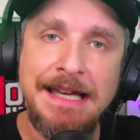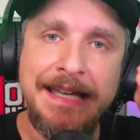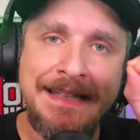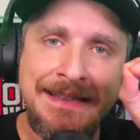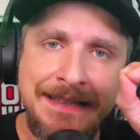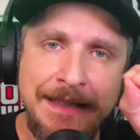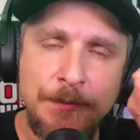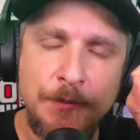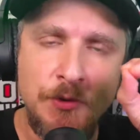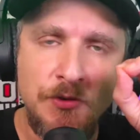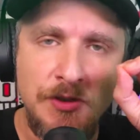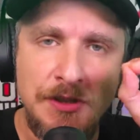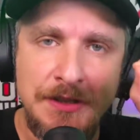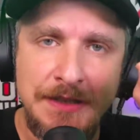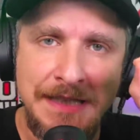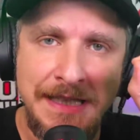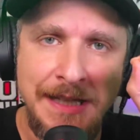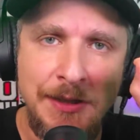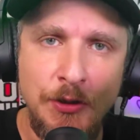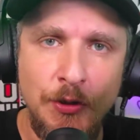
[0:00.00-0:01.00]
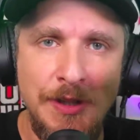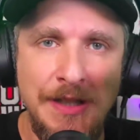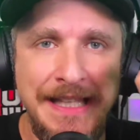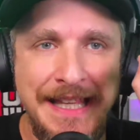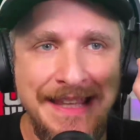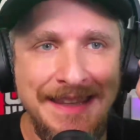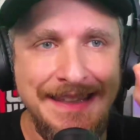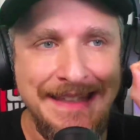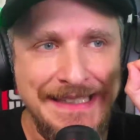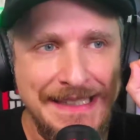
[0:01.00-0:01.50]
We are entering the
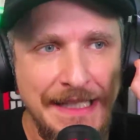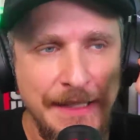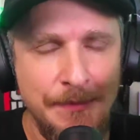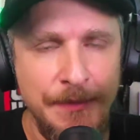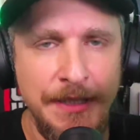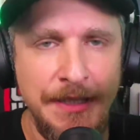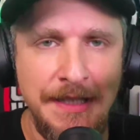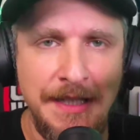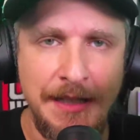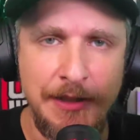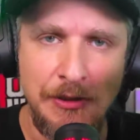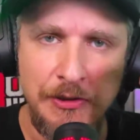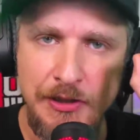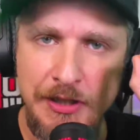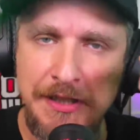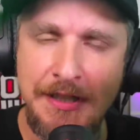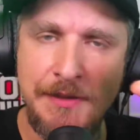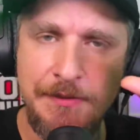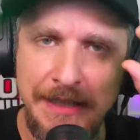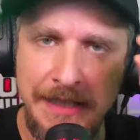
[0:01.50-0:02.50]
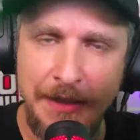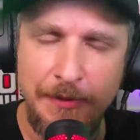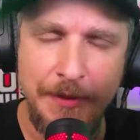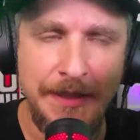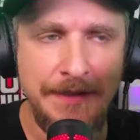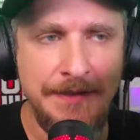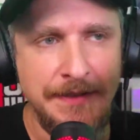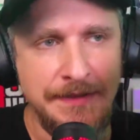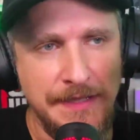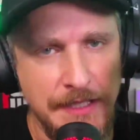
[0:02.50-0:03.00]
dynamics. I said it
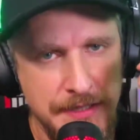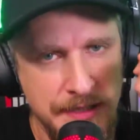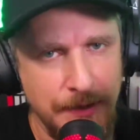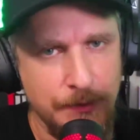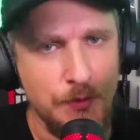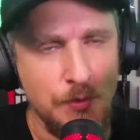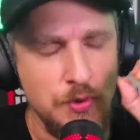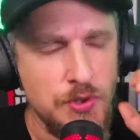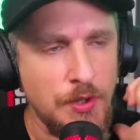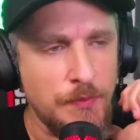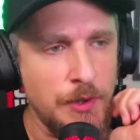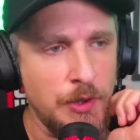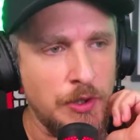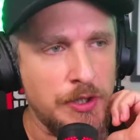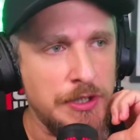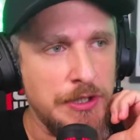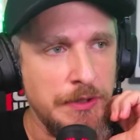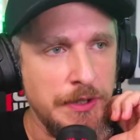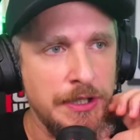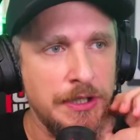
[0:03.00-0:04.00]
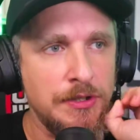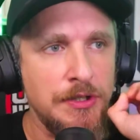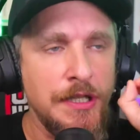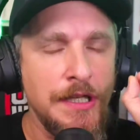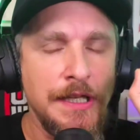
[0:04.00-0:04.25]
multiple times yesterday,